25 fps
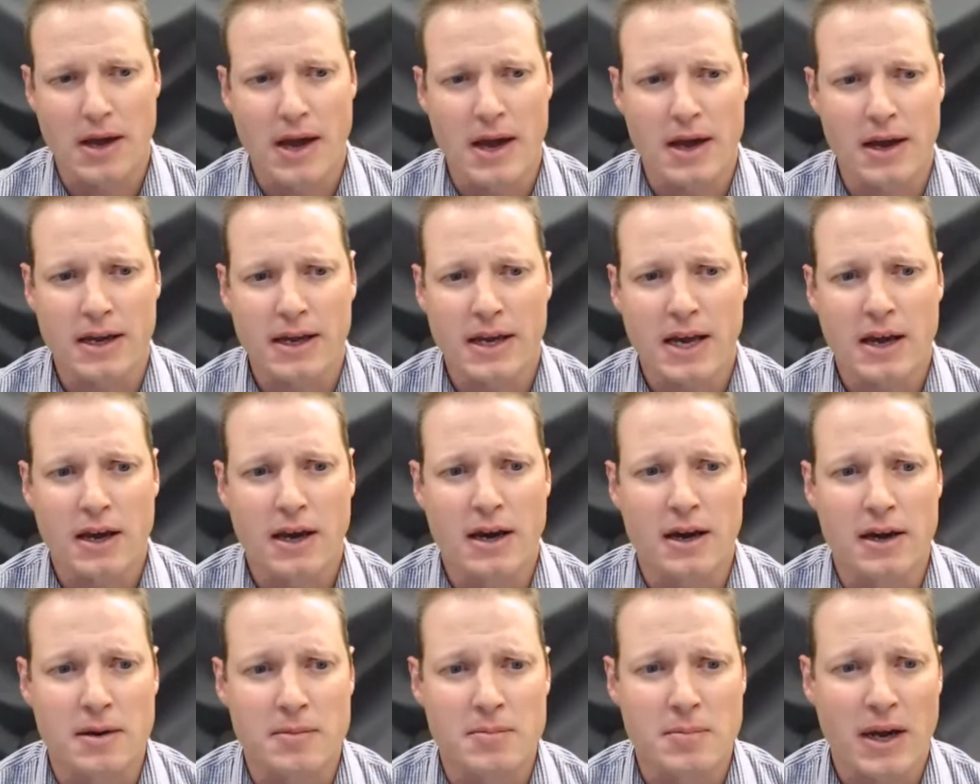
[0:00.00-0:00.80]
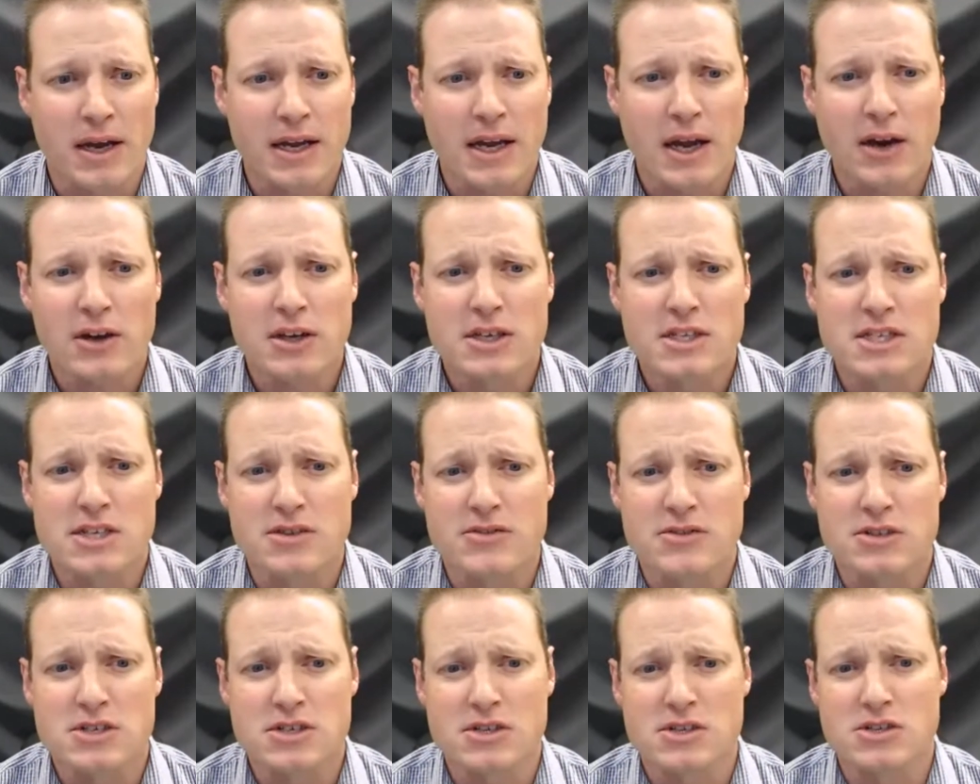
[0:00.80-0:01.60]
accounting
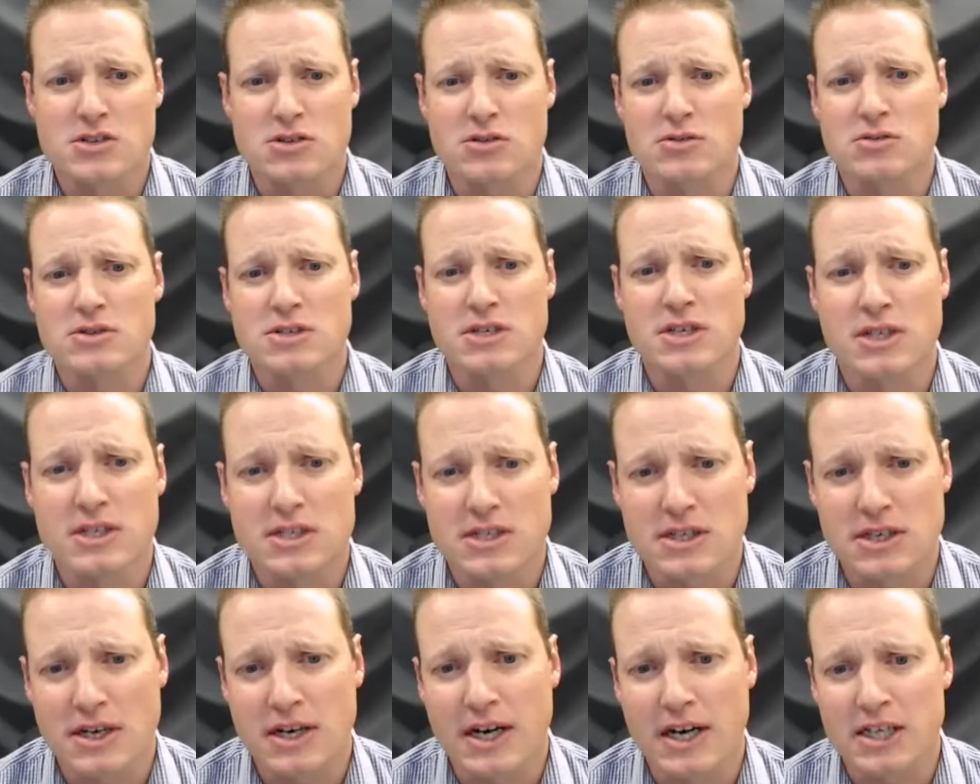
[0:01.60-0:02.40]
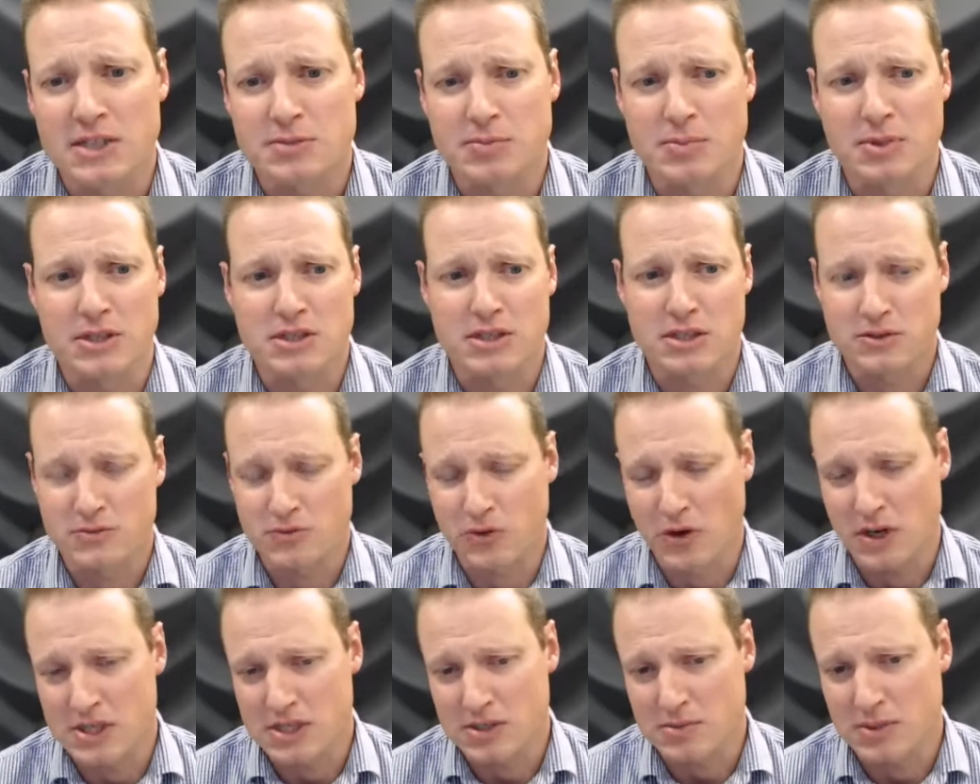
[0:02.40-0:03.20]
services is still seen as a grudge purchase
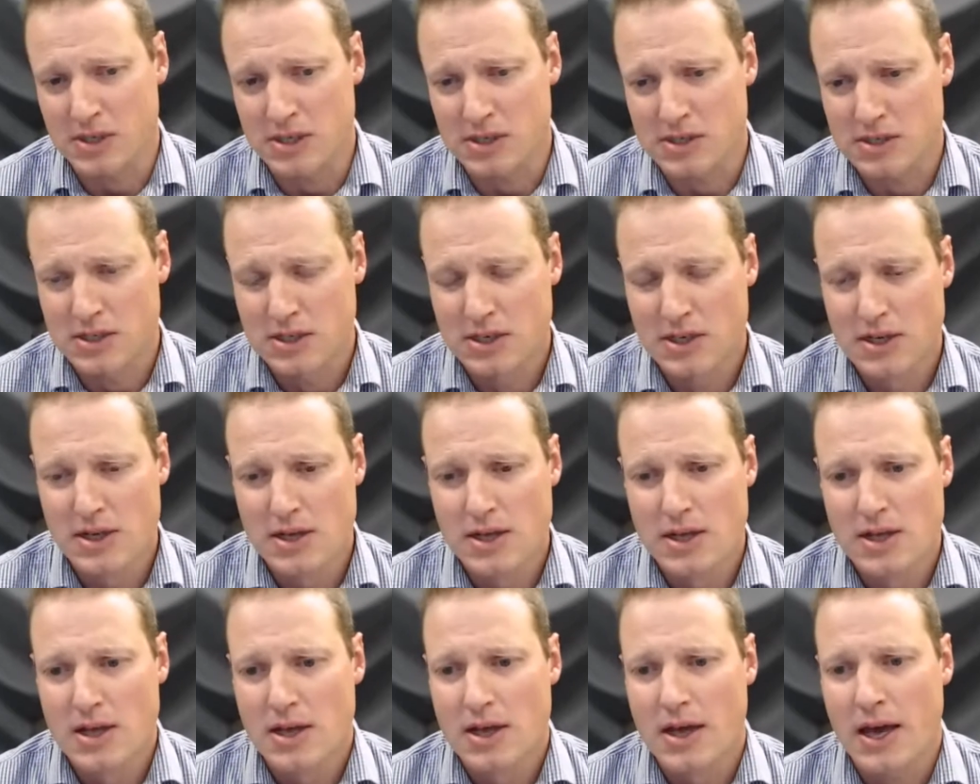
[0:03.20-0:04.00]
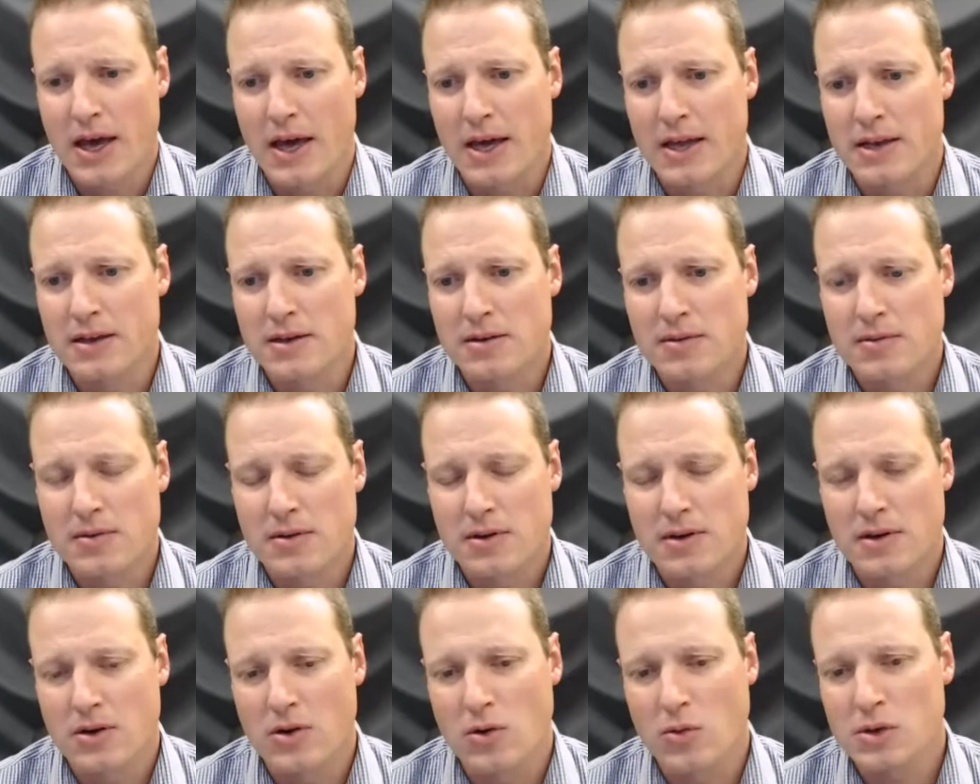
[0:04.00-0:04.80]
for SMEs,
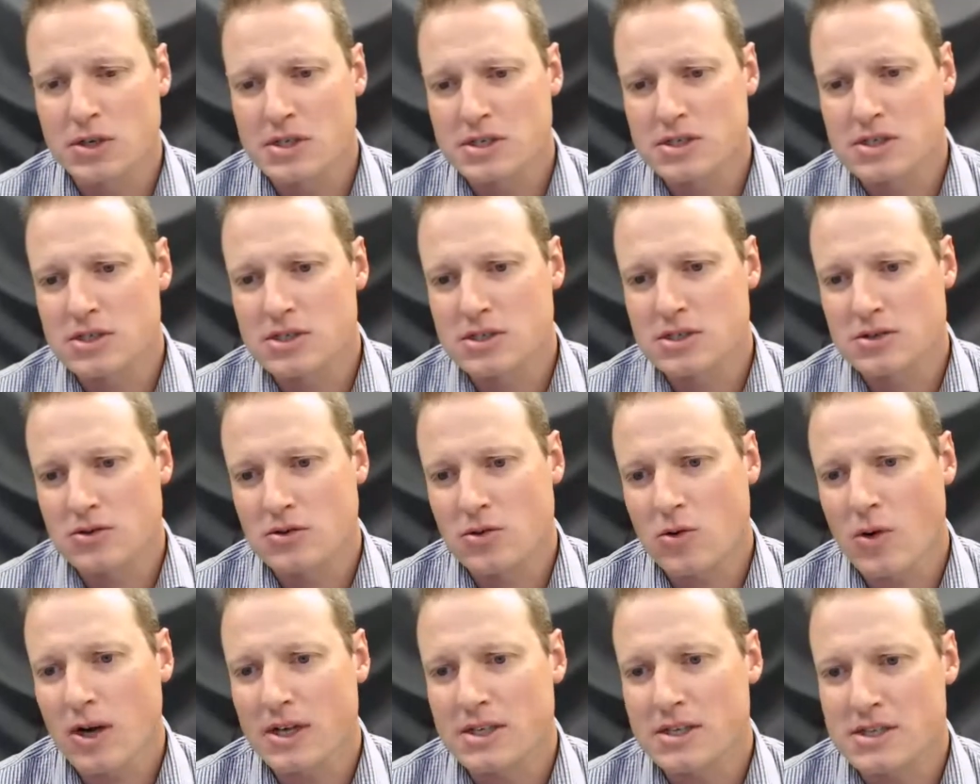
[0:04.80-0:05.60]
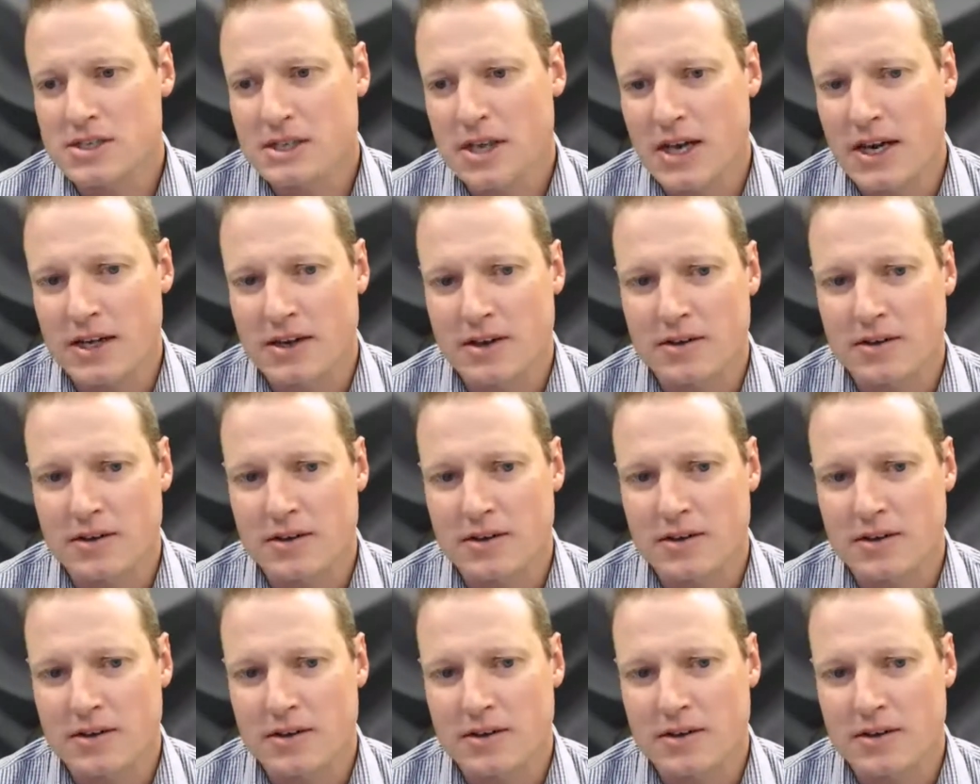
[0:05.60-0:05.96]
and which is quite sad.